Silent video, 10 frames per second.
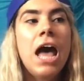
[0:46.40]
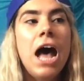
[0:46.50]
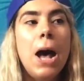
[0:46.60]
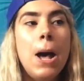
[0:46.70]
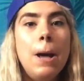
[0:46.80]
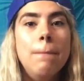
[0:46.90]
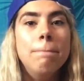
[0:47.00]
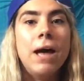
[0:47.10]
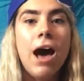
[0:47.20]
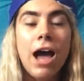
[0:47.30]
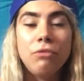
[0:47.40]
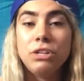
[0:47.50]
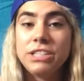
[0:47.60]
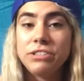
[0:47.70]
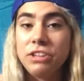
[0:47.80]
I
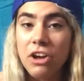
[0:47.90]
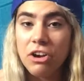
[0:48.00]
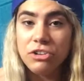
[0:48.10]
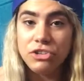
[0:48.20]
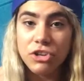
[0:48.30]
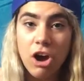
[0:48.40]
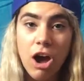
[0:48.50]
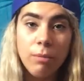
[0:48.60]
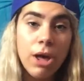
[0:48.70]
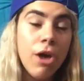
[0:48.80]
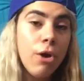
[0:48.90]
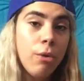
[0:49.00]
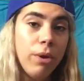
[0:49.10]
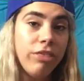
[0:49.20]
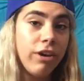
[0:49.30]
recently got a job
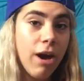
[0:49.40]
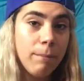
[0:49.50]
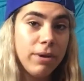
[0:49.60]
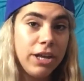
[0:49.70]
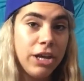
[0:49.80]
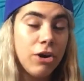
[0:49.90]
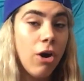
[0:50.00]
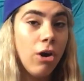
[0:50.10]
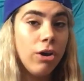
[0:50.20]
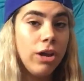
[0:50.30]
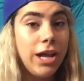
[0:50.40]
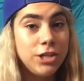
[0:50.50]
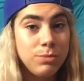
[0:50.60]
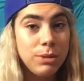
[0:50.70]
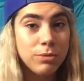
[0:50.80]
with a company called
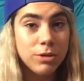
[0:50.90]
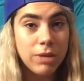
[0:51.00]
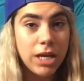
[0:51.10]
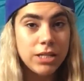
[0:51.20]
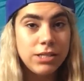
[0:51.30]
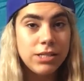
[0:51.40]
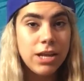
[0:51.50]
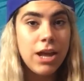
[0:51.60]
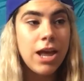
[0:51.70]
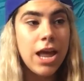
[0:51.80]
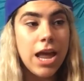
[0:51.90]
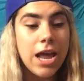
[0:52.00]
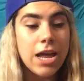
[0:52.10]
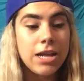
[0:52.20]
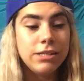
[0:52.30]
HB Mermaids,
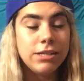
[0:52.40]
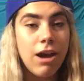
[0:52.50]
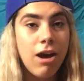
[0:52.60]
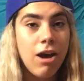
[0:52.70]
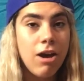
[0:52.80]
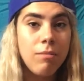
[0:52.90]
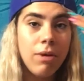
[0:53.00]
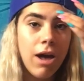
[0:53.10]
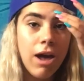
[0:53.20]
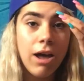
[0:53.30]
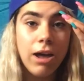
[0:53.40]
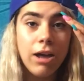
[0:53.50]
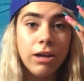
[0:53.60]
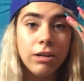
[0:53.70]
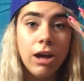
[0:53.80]
and
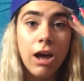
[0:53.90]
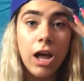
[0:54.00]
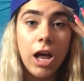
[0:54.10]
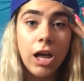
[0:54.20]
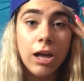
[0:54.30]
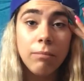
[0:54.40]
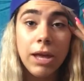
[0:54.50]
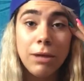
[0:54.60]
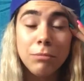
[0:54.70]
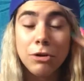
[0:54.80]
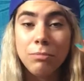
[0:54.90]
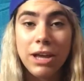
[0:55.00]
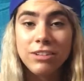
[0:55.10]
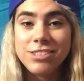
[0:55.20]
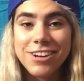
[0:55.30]
I am a
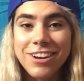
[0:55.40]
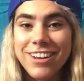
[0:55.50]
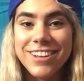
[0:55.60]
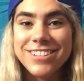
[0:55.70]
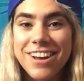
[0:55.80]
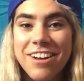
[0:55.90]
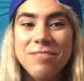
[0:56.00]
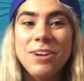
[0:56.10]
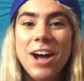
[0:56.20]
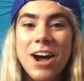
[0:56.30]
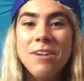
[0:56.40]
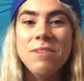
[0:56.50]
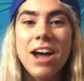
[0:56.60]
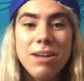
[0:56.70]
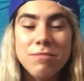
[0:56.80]
mermaid. Sorry, I can't talk. But
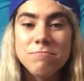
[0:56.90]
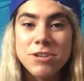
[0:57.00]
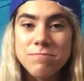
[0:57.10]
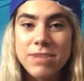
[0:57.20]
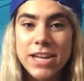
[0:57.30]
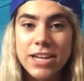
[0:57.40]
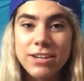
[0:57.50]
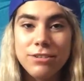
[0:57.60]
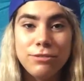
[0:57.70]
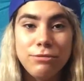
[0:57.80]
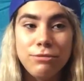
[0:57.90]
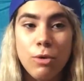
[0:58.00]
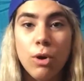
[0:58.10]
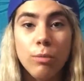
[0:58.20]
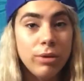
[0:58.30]
I'm a mermaid
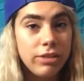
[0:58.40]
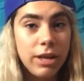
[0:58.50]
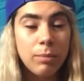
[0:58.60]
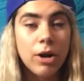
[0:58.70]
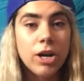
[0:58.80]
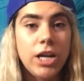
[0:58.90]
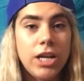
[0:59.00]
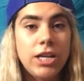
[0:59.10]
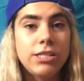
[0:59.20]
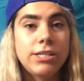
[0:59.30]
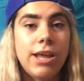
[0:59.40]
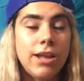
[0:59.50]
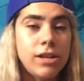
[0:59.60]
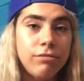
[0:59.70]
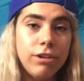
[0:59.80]
for birthday parties
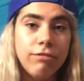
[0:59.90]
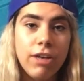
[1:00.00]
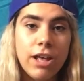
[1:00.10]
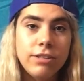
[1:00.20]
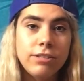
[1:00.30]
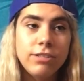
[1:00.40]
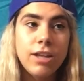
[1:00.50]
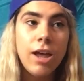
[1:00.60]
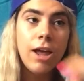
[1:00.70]
and different events.